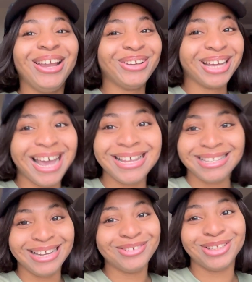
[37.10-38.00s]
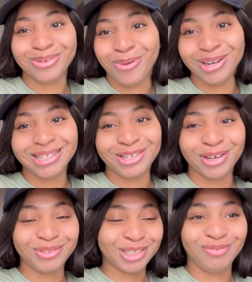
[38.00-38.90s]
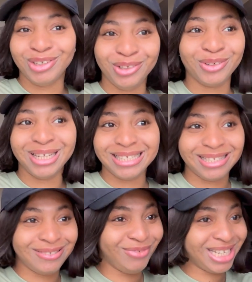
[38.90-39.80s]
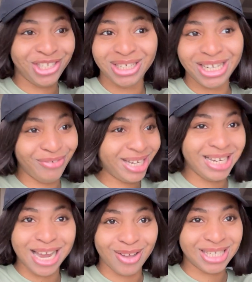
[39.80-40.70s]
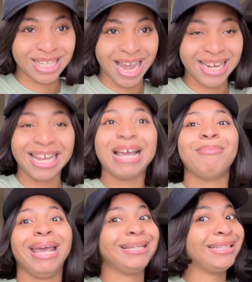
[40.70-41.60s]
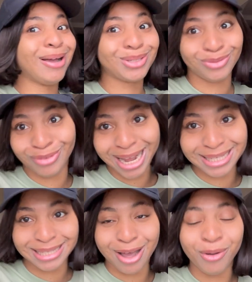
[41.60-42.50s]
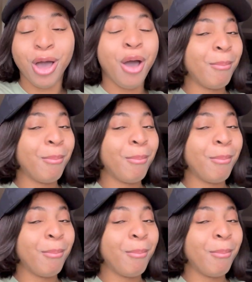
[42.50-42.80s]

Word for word: you guys, ignore the quality of this video. It's literally raining outside and I'm heading out right now.